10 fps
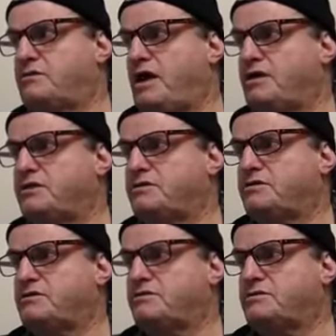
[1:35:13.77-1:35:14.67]
Alec
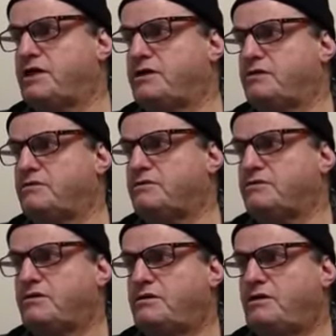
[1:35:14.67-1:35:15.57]
note.
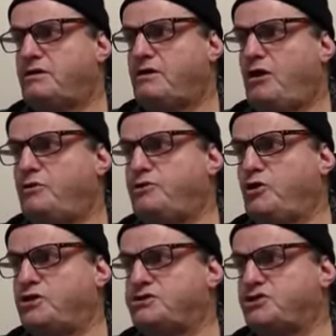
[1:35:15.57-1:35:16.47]

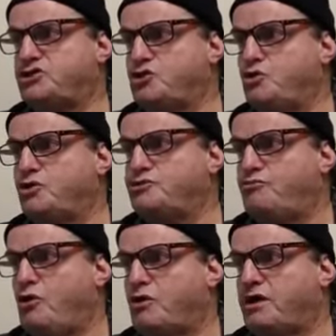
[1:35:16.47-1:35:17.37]
Obadiah is the shortest
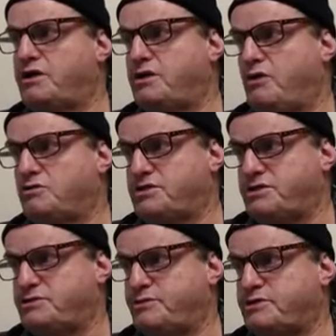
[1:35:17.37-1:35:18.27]
book in the Old
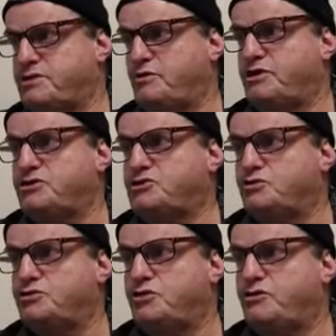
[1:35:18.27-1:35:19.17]
Testament. So when it's
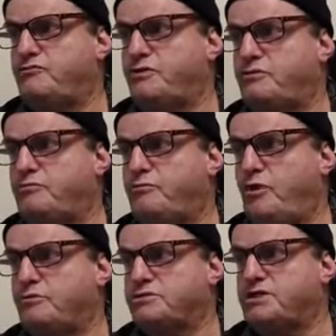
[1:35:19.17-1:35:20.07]
your turn for
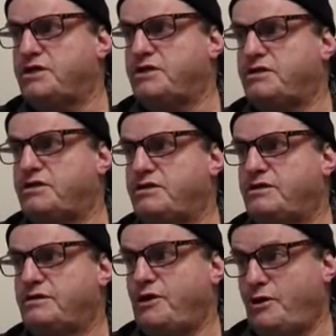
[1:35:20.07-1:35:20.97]
Bible study,
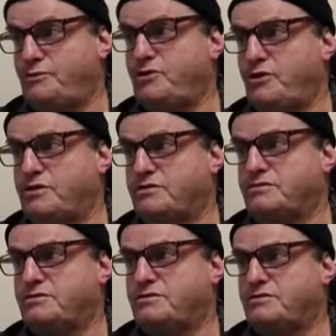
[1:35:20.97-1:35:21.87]
Obadiah.
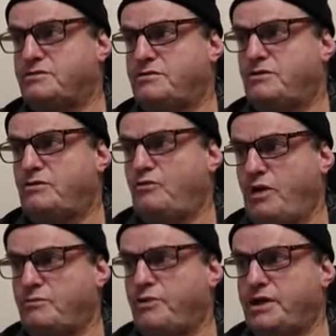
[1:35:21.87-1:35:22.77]

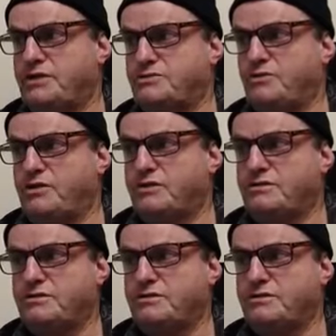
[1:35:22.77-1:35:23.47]
One page, right?